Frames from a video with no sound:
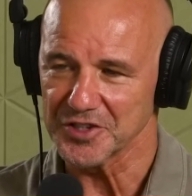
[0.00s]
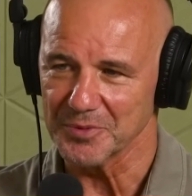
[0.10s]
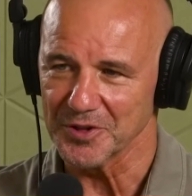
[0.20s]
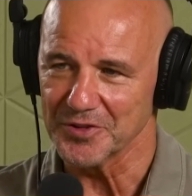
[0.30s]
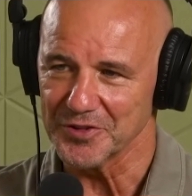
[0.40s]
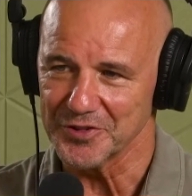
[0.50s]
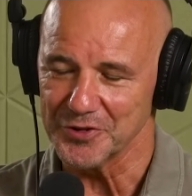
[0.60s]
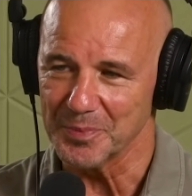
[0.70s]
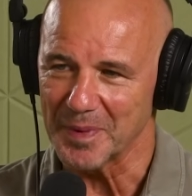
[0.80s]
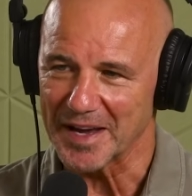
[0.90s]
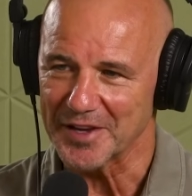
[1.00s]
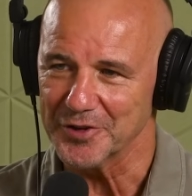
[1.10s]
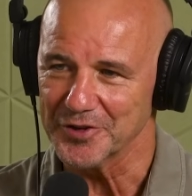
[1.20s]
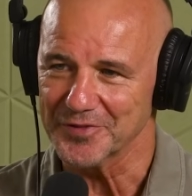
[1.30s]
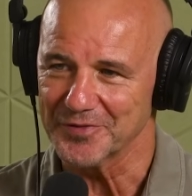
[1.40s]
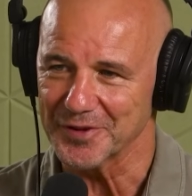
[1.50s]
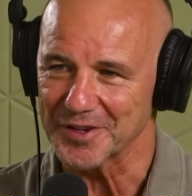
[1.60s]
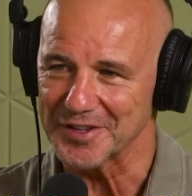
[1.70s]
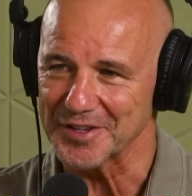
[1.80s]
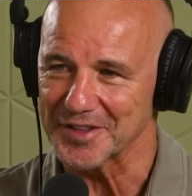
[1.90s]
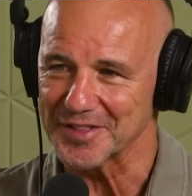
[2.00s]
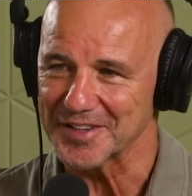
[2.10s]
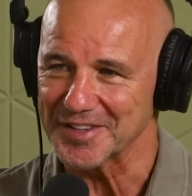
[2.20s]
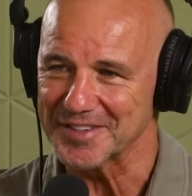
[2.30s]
she wanted you to pay her for cleaning the